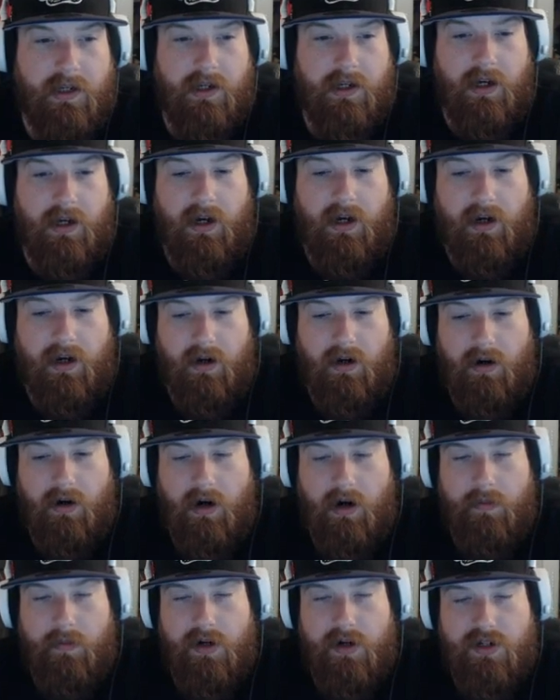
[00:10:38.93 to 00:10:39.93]
Our
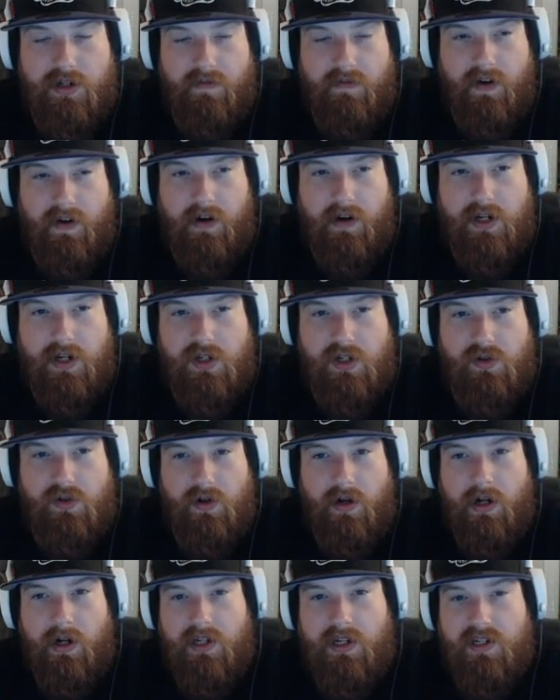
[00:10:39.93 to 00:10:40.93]
armor is a very
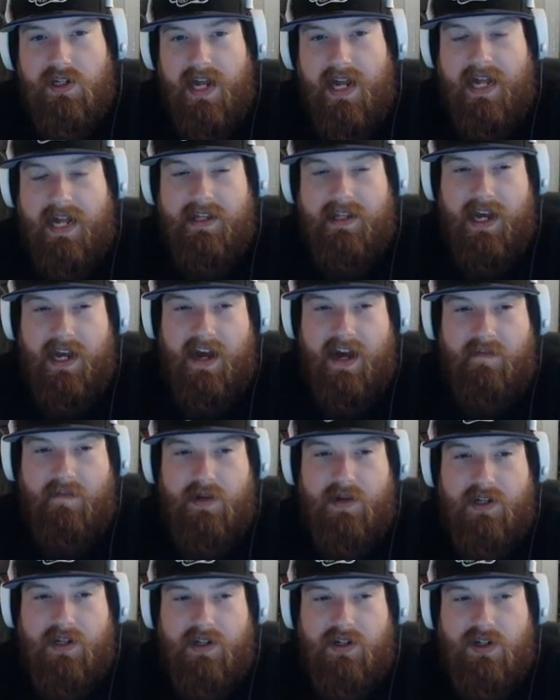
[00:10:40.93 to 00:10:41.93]
strong stat to have
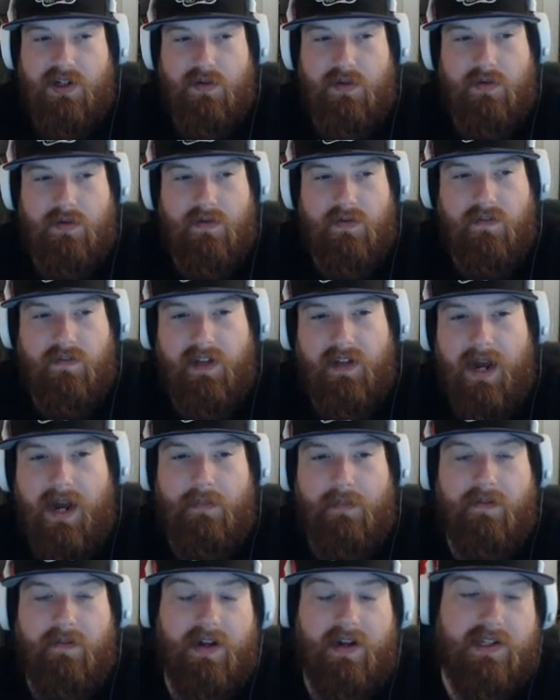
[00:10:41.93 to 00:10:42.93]
because it just flat
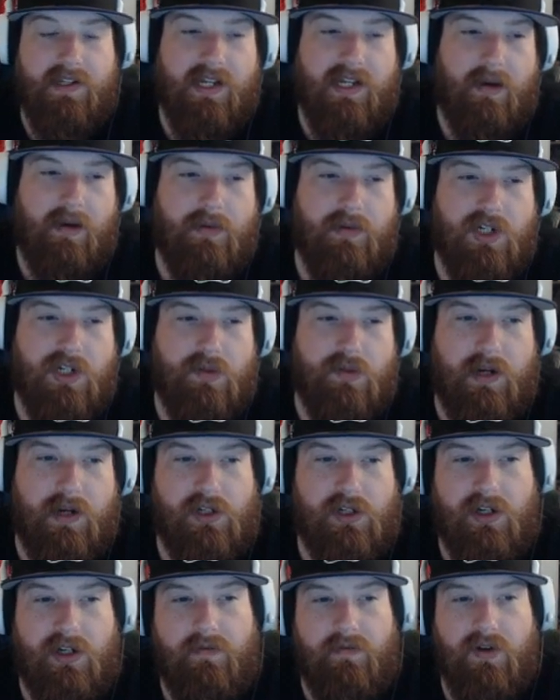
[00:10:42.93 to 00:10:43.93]
prevents damage,
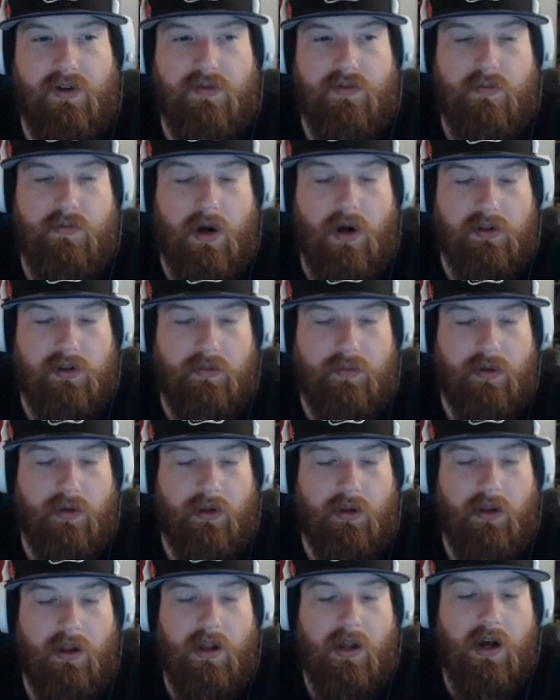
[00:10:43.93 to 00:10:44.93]
especially if there's
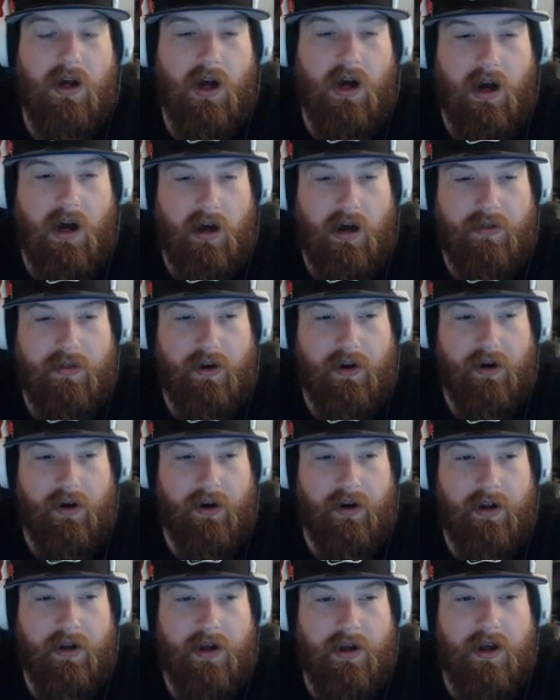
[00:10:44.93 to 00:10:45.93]
multiple
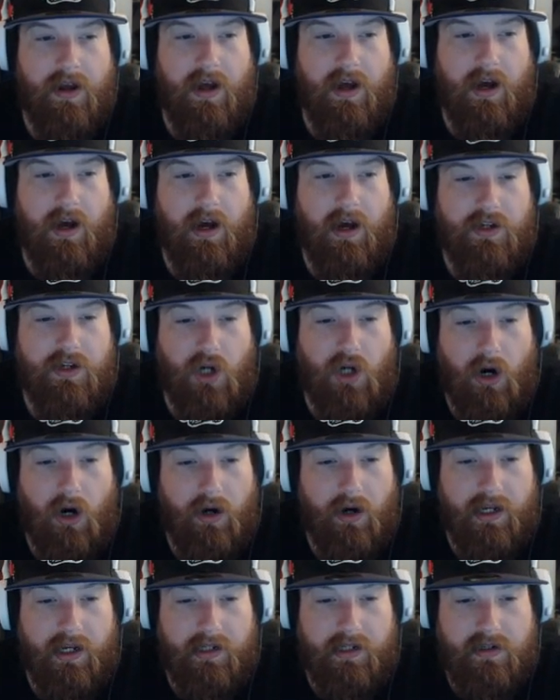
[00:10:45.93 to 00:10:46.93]
other
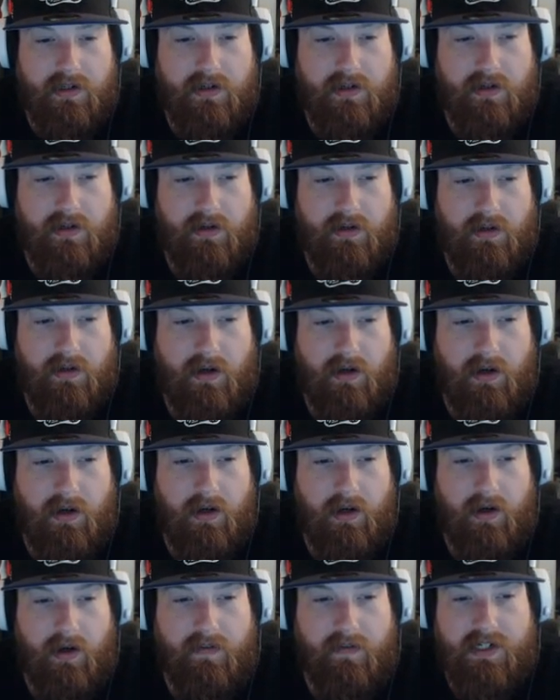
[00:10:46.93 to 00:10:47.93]
targets
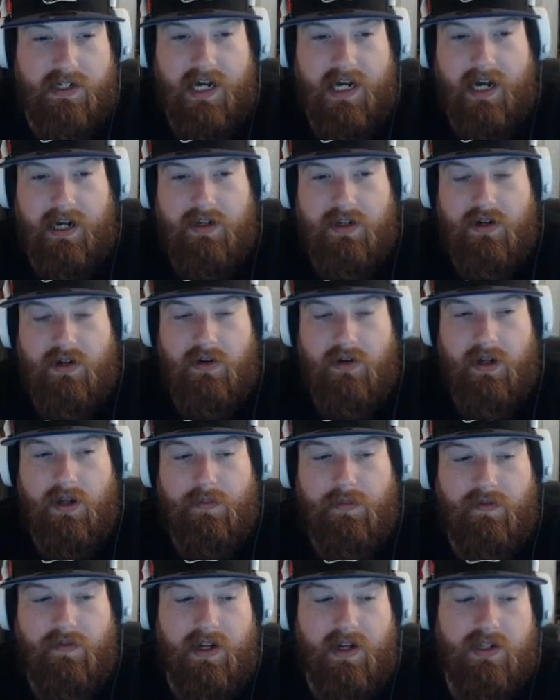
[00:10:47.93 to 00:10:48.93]
of attack. So
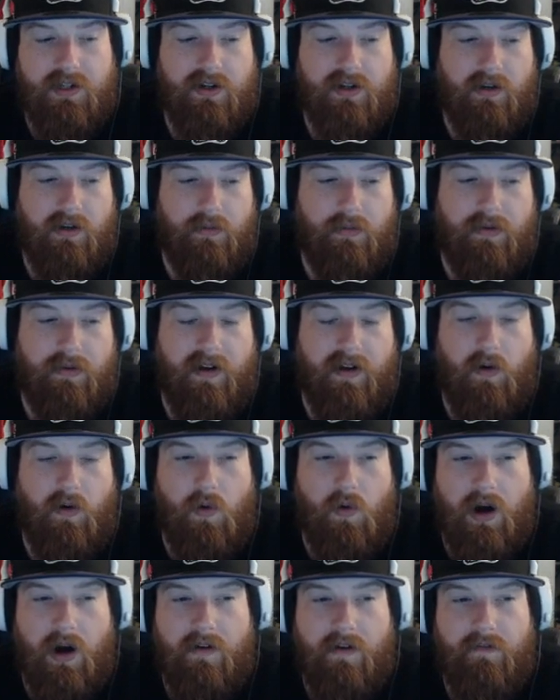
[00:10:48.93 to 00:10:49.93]
it would prevent
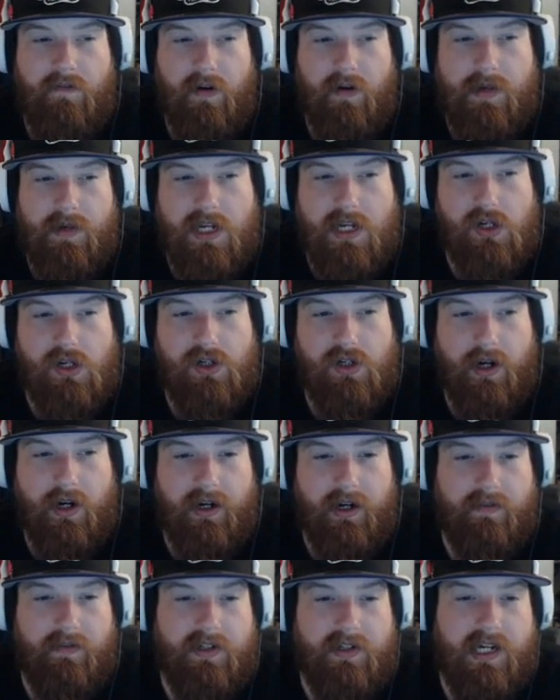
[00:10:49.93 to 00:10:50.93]
1 from each
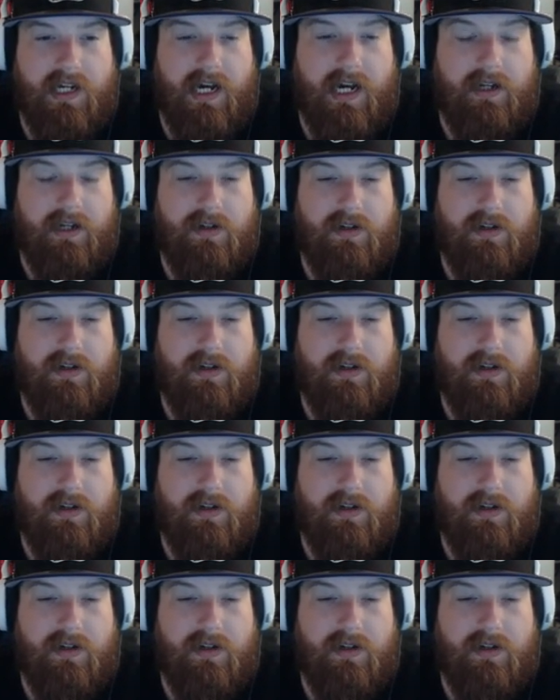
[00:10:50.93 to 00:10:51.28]
target of attack.